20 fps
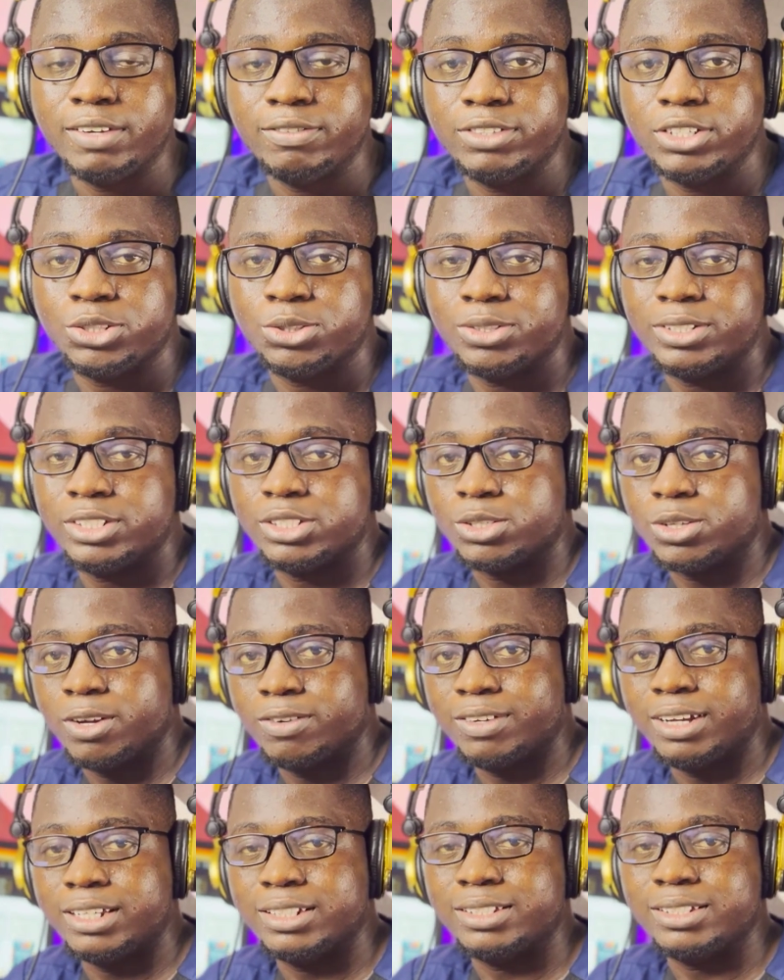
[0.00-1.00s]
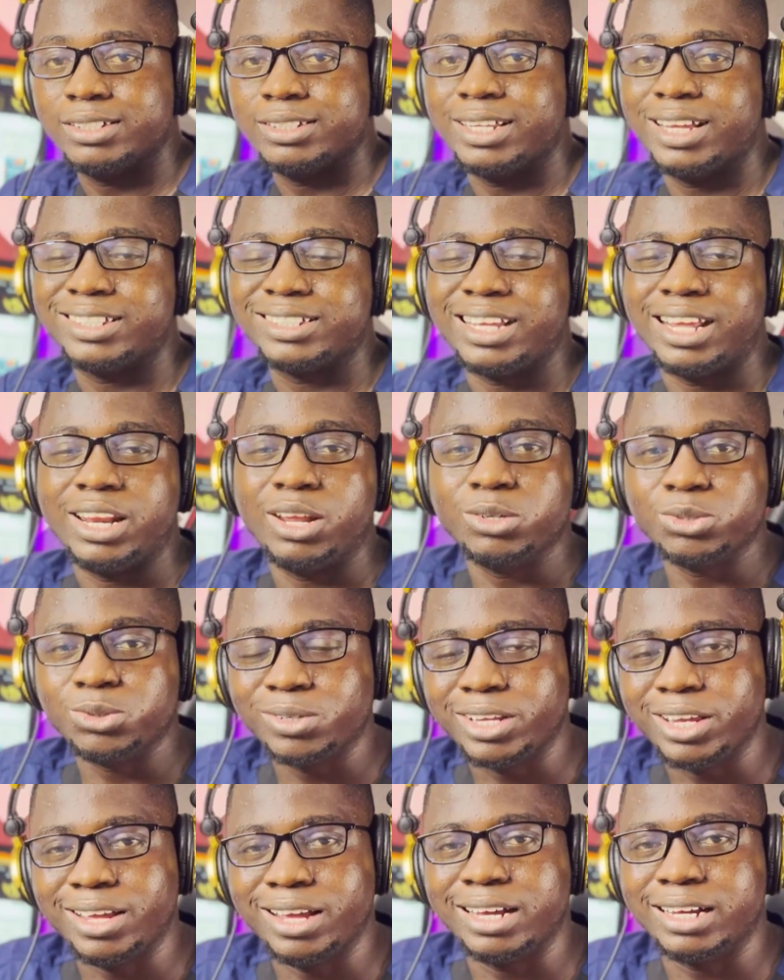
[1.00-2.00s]
If they should discover this, that can
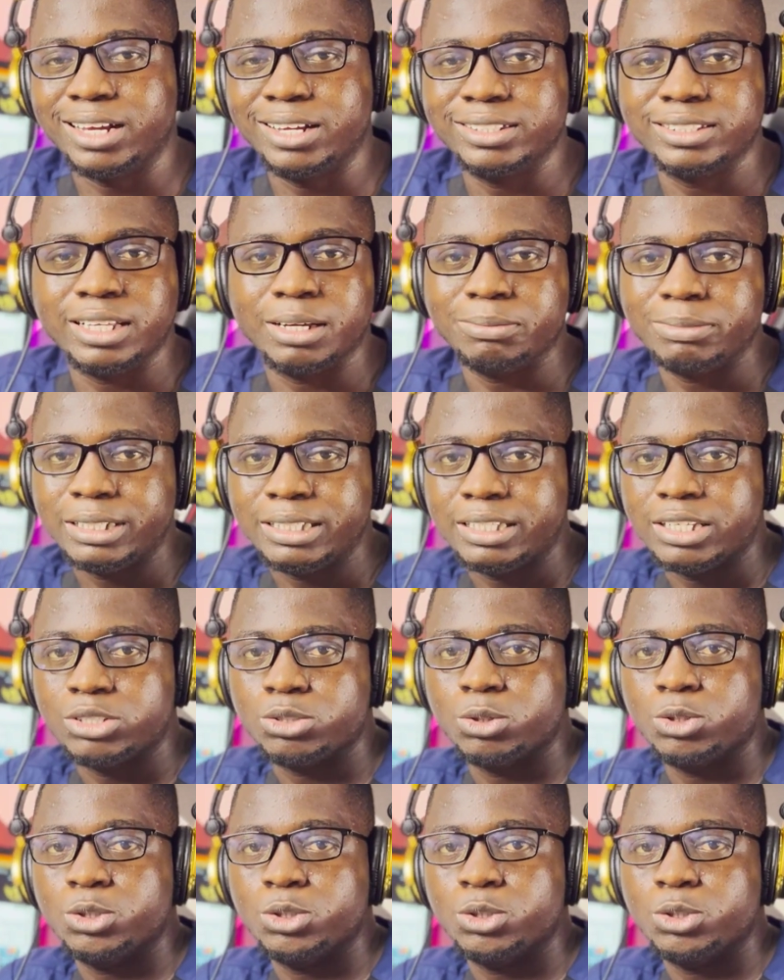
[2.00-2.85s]
also get your account terminated.